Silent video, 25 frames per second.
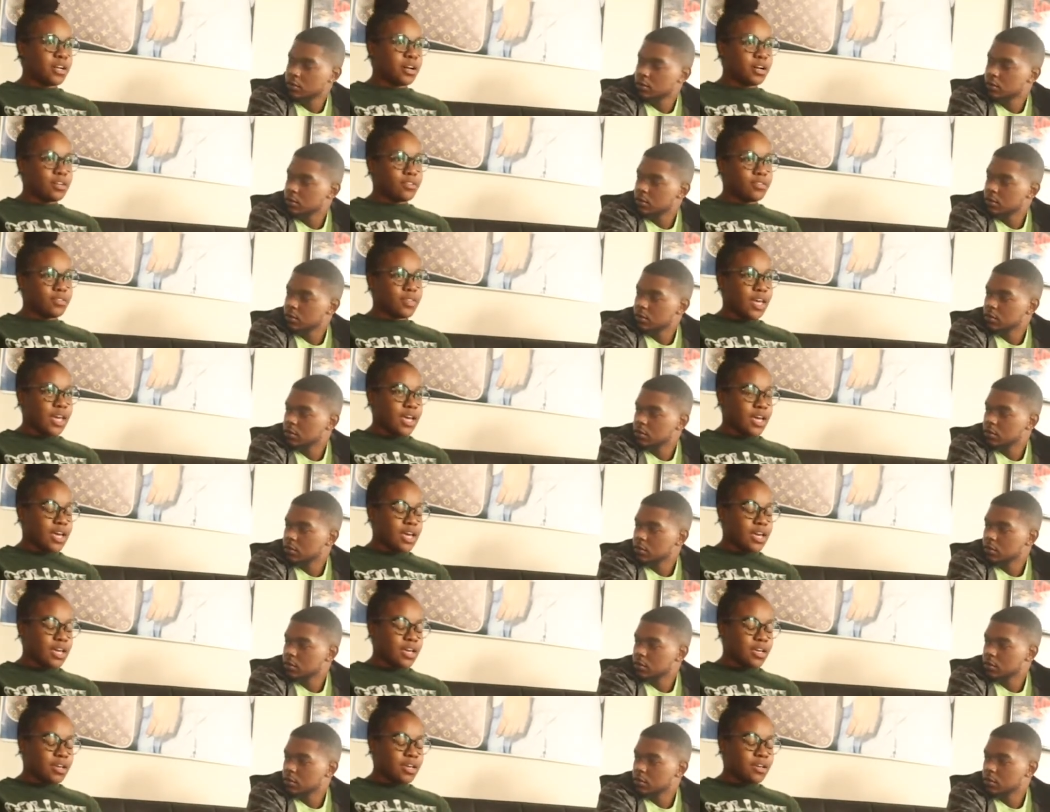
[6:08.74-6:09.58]
Speaker 1: and all of
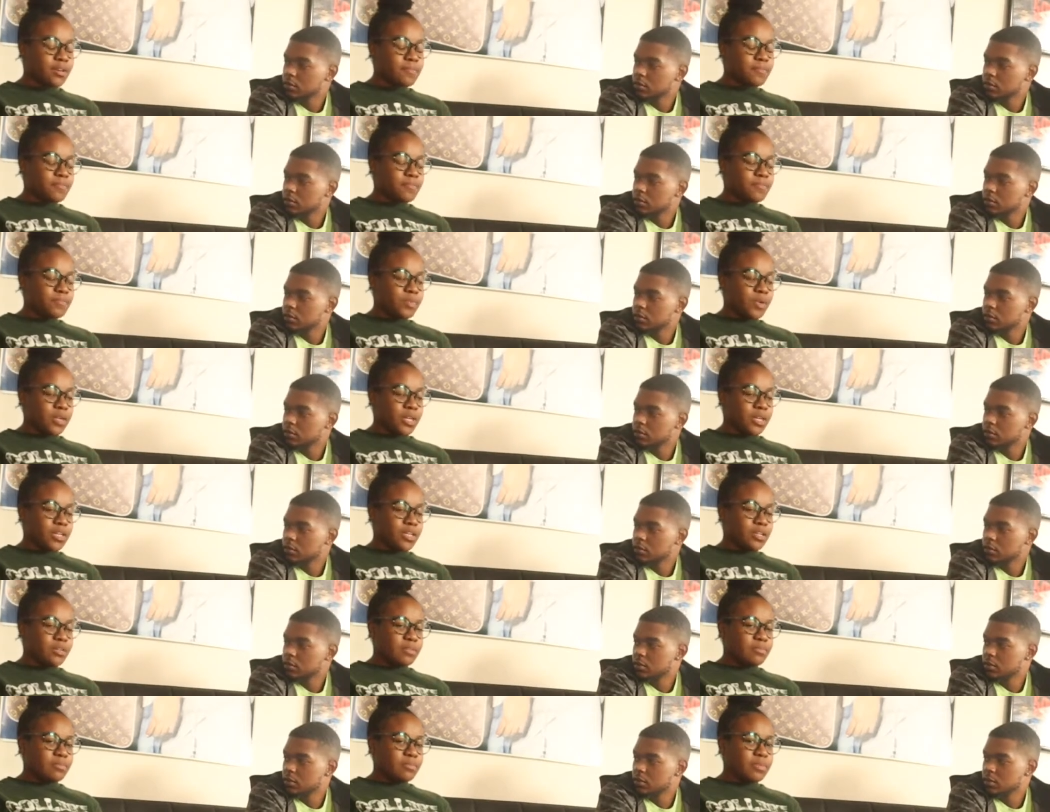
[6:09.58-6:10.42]
that,
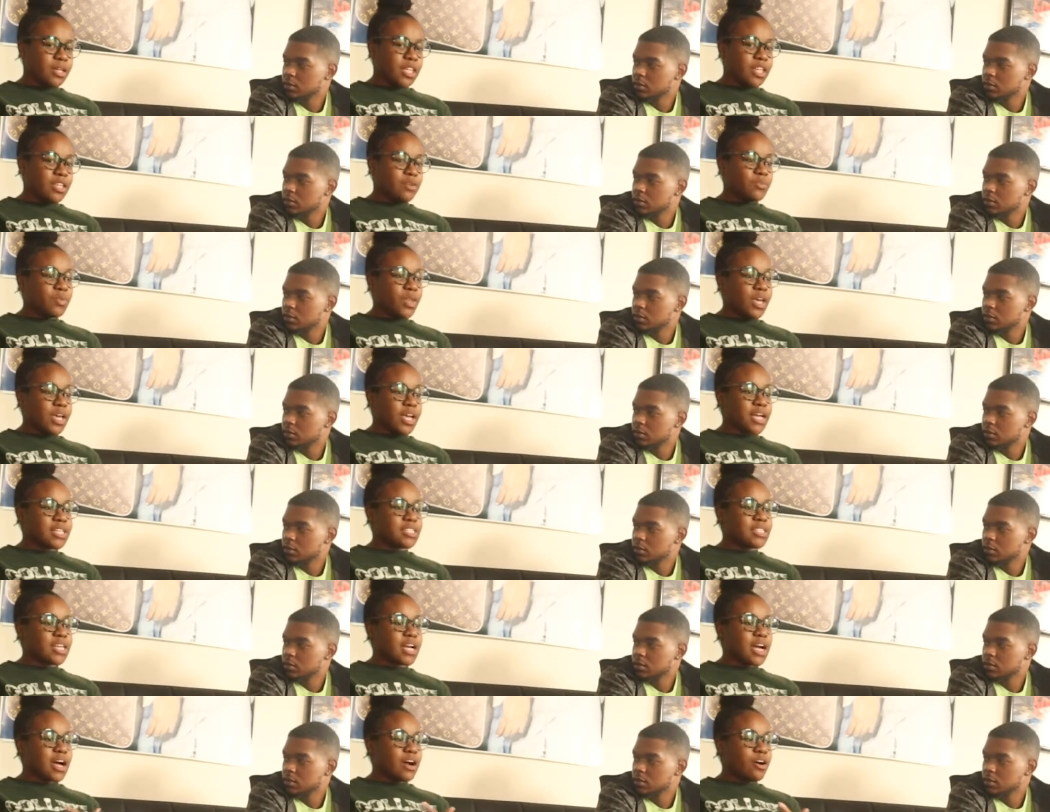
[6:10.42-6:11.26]
um, and then like
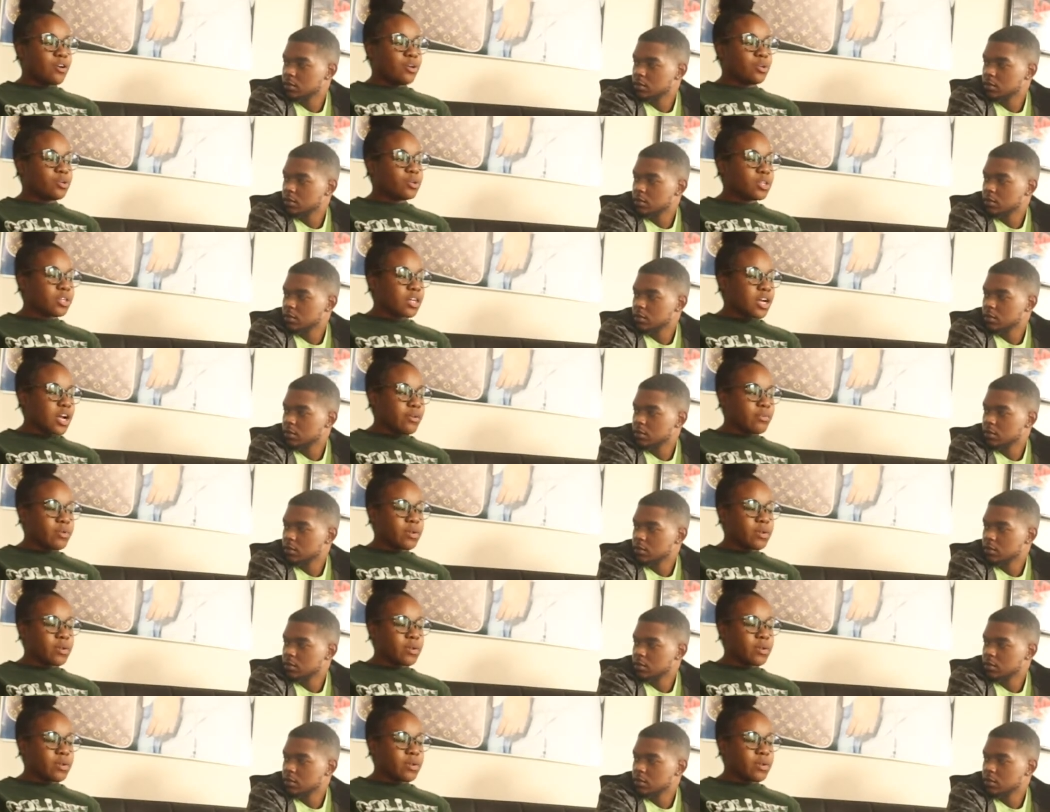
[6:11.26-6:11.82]
as I got older, I